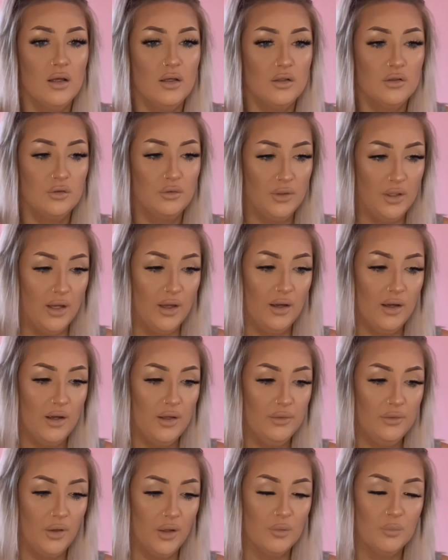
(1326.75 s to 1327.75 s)
So yeah, I
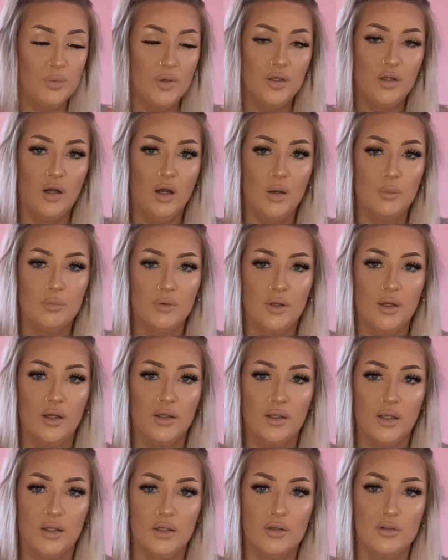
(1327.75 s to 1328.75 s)
thought I'd break it up and
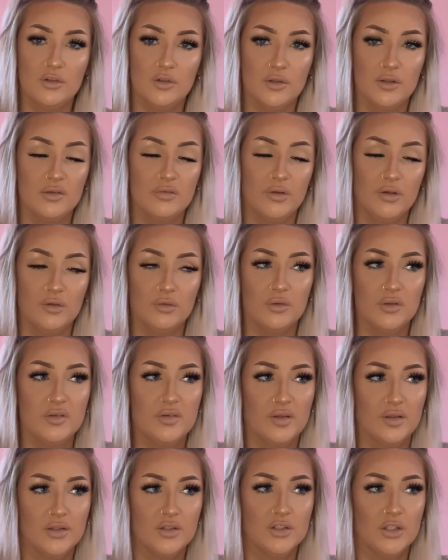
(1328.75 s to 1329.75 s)
kind of do this video and
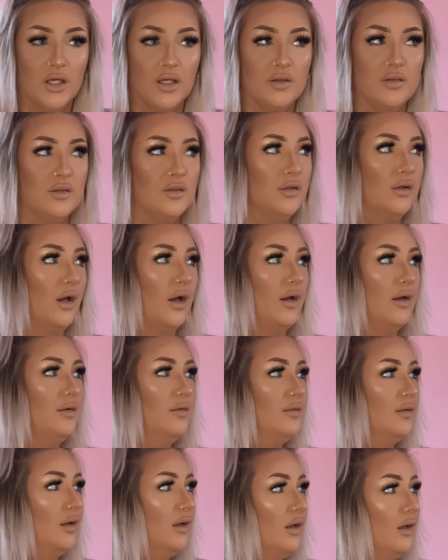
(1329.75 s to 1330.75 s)
sit and chat to you
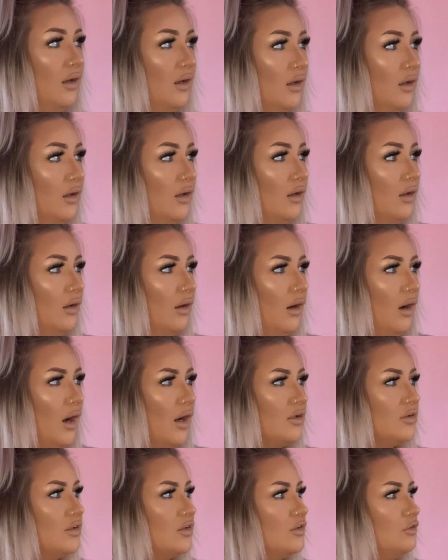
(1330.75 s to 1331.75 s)
guys.
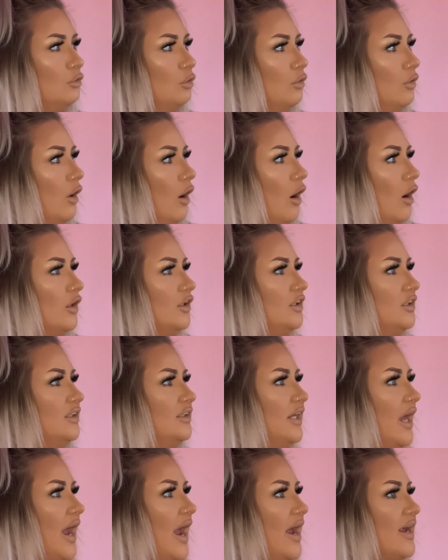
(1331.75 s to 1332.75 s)
Has the snow?
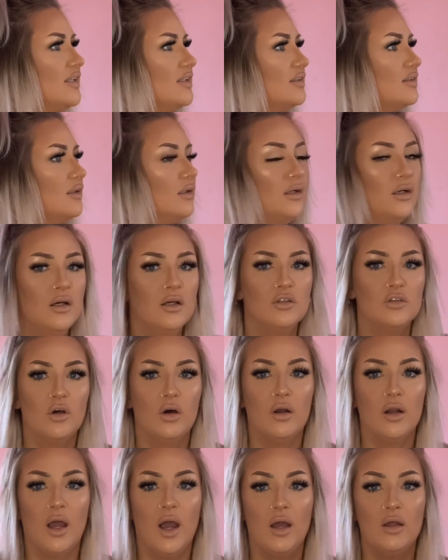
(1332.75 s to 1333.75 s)
Yes!
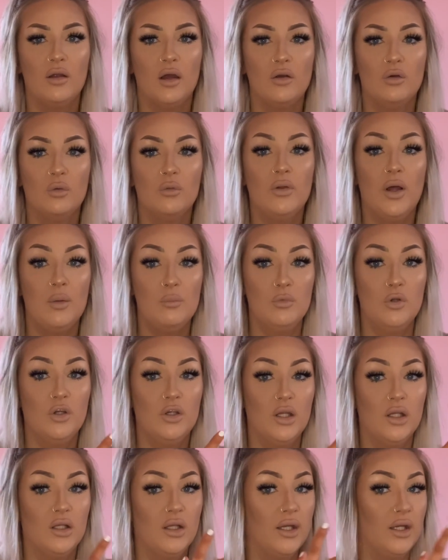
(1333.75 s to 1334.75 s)
Sorry, I know that I'm
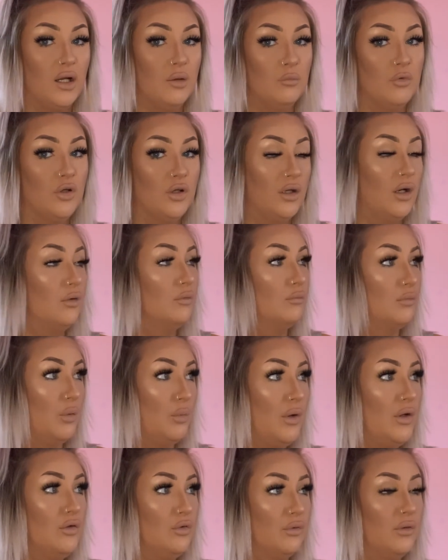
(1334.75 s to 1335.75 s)
looking like I'm looking out my
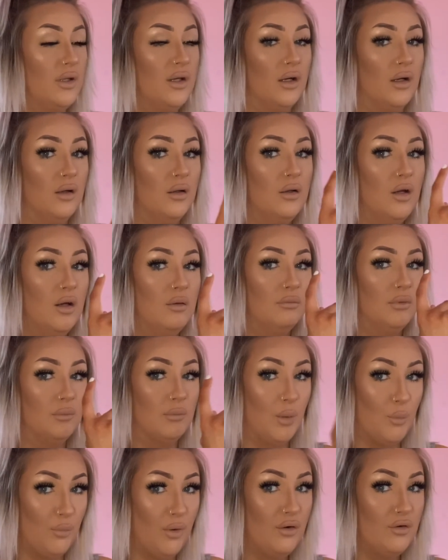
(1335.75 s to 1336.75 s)
window there, but
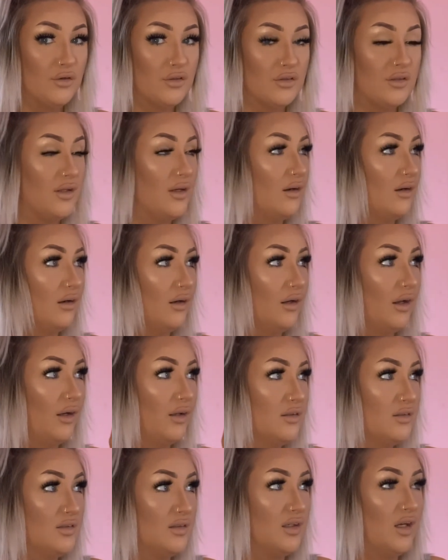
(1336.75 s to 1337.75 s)
my mirror's there and I
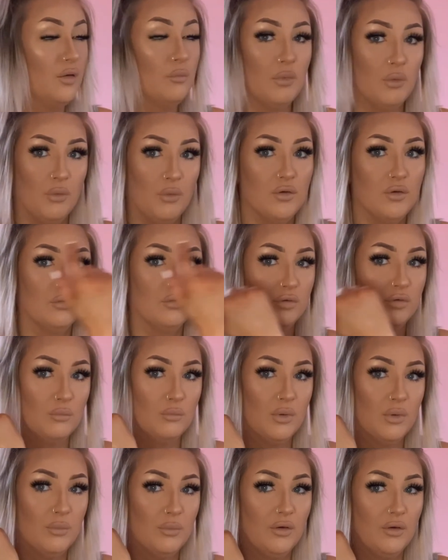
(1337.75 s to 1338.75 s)
can see out my window from
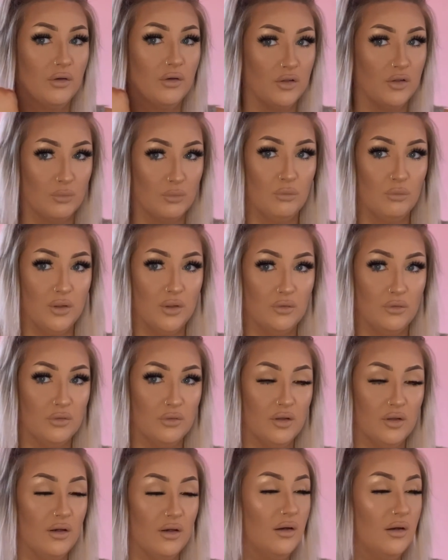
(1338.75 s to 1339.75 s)
my mirror because my window's
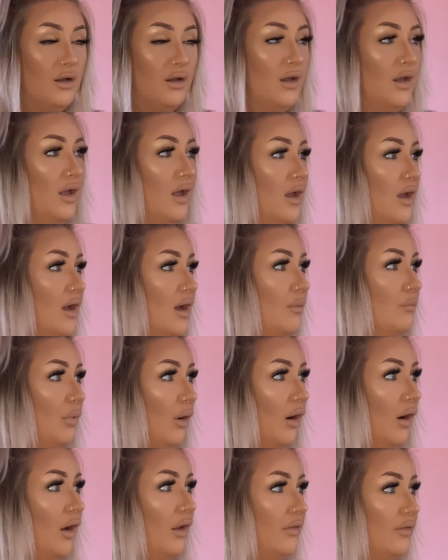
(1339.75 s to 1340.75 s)
there.
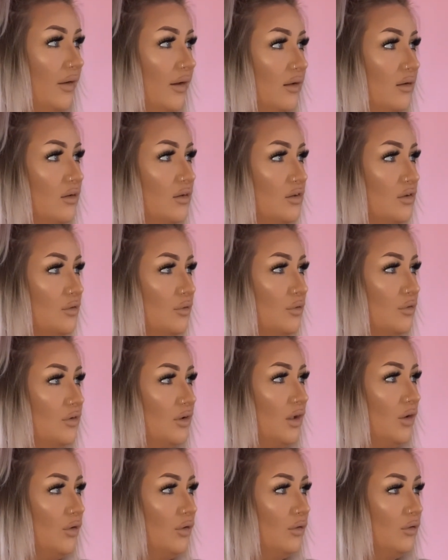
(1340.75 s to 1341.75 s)
But I think the snow's
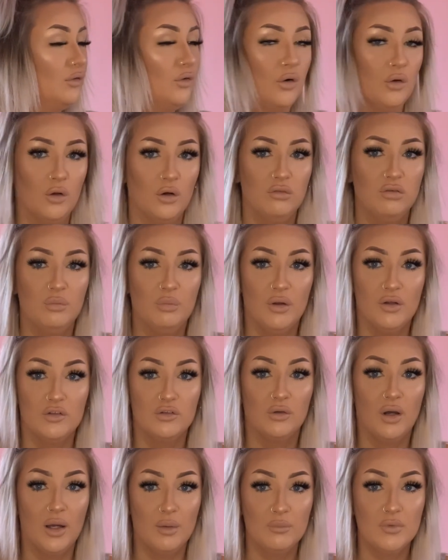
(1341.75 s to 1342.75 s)
gone off a bit,
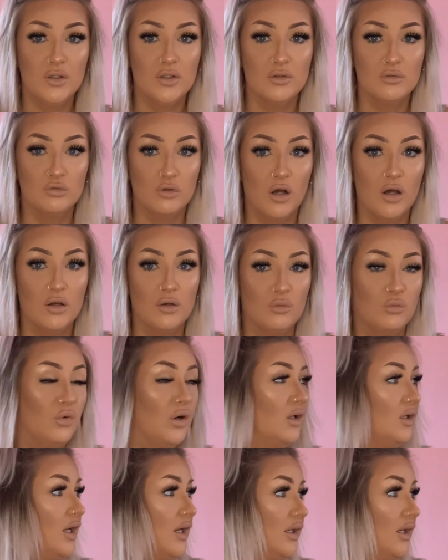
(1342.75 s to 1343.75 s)
so I'm going to run
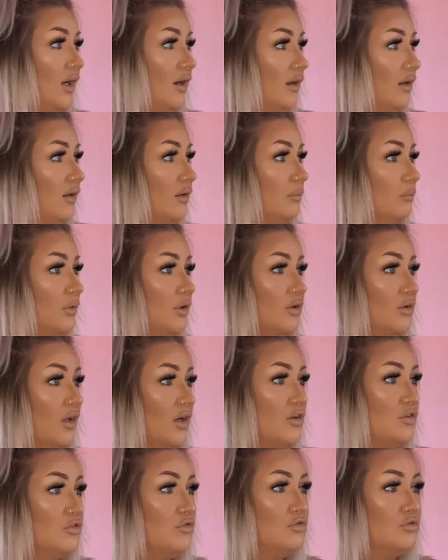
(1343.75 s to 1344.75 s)
while I can, because I
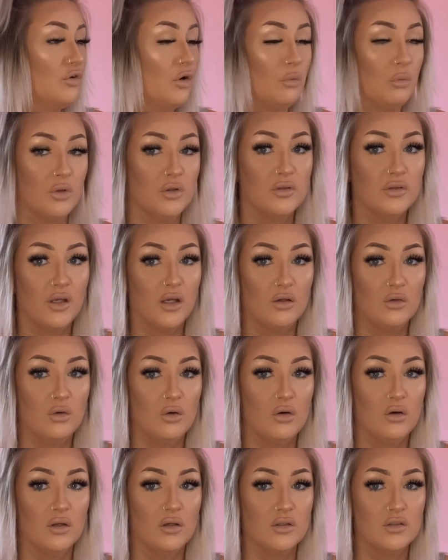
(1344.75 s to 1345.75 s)
do not want to get
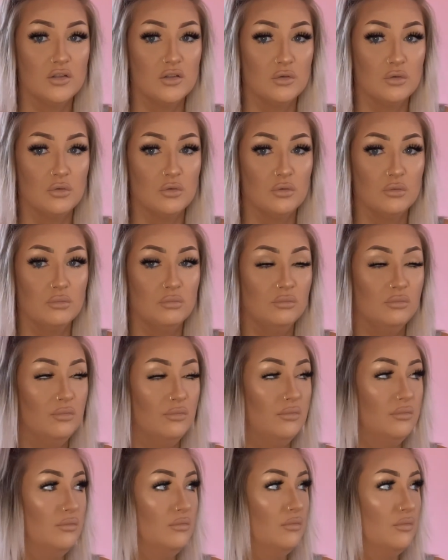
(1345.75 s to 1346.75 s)
caught in a
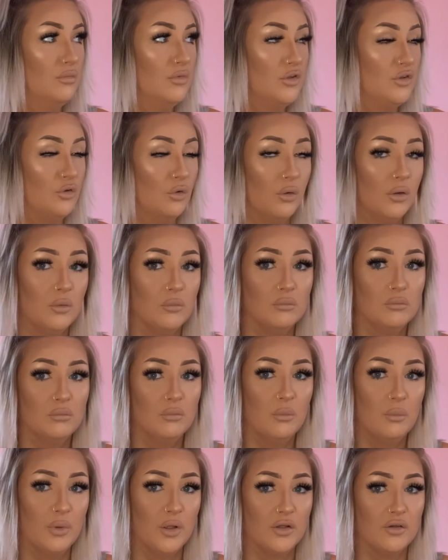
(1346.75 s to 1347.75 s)
snowstorm
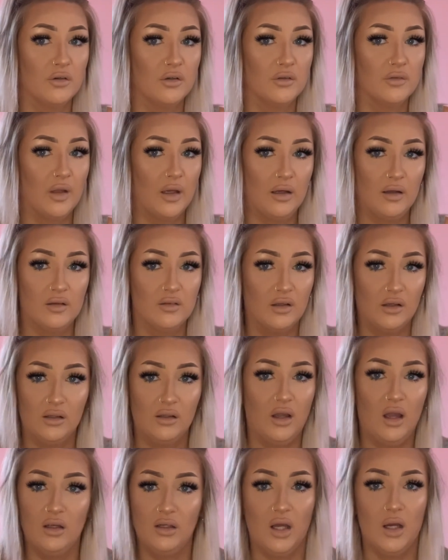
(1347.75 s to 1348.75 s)
blizzard thing, because
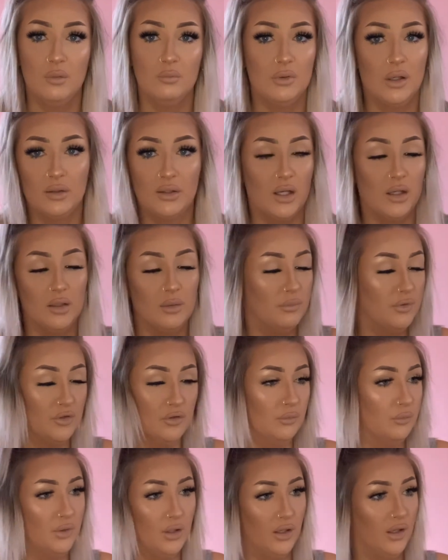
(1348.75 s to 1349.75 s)
I can't be
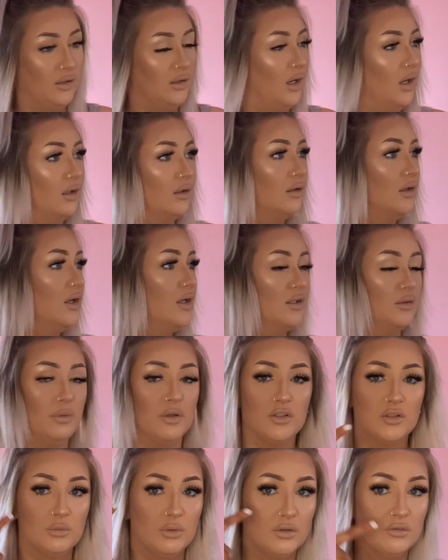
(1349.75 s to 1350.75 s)
doing that. I can't,
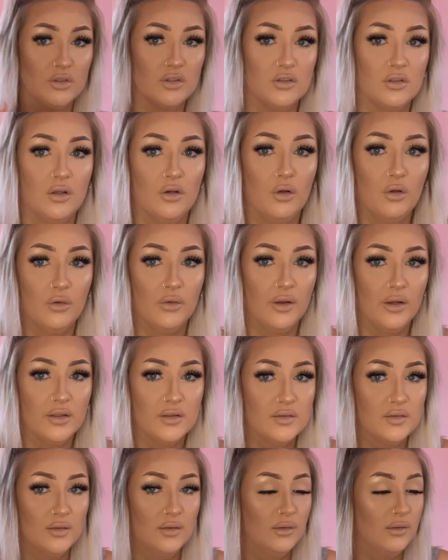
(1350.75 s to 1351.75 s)
especially when I've just done all
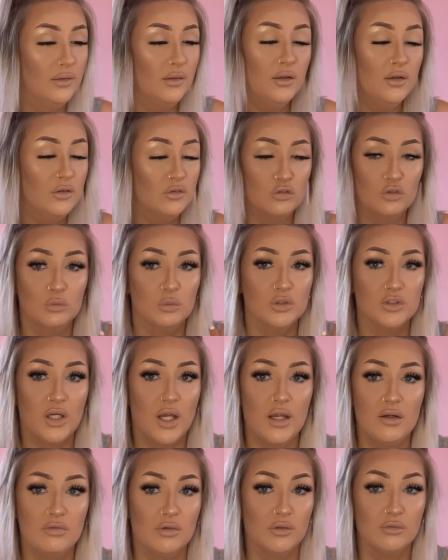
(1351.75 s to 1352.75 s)
this. So much
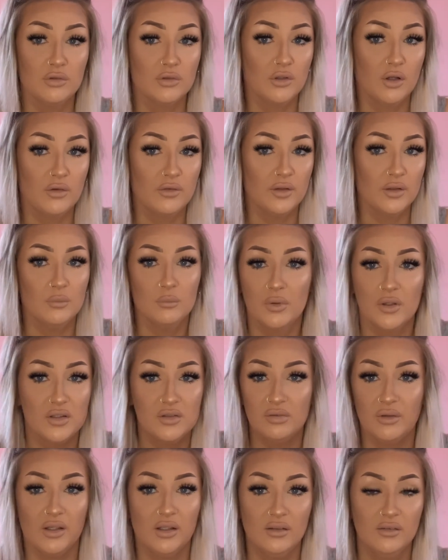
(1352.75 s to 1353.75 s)
effort for nothing, but it's
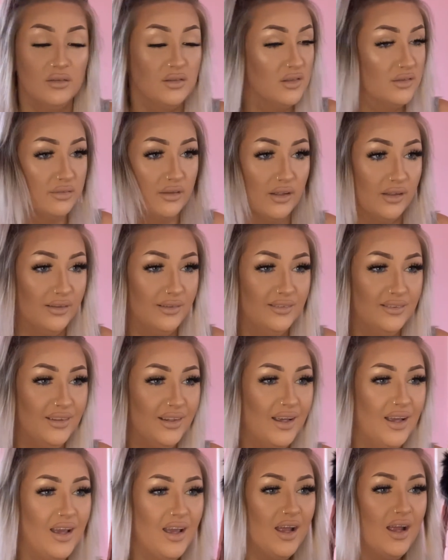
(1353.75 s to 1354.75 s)
fine, it's
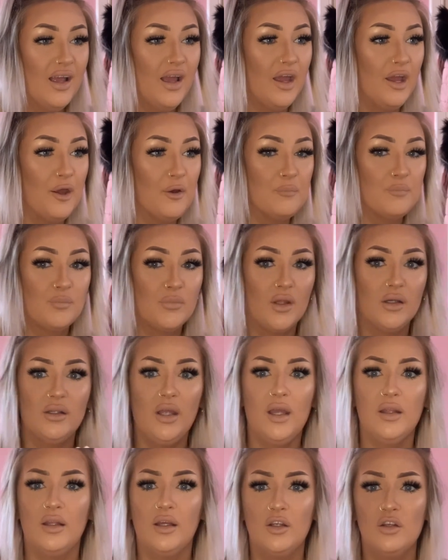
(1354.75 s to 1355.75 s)
fine.
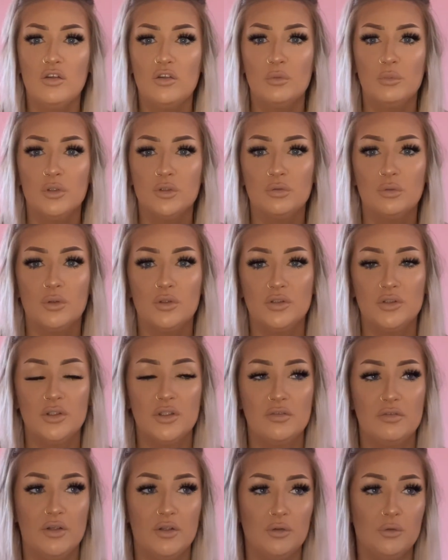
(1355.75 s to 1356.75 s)
Yeah, thank you so much for watching
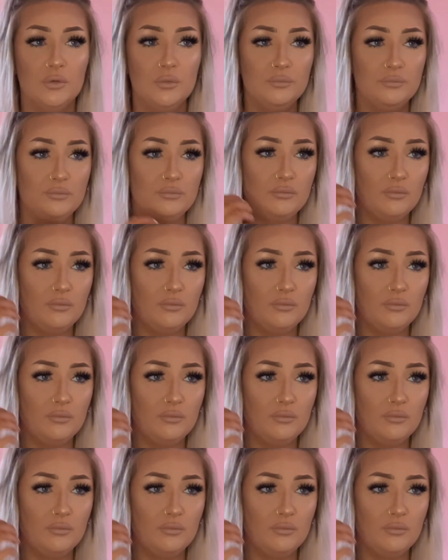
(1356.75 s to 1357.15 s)
this video.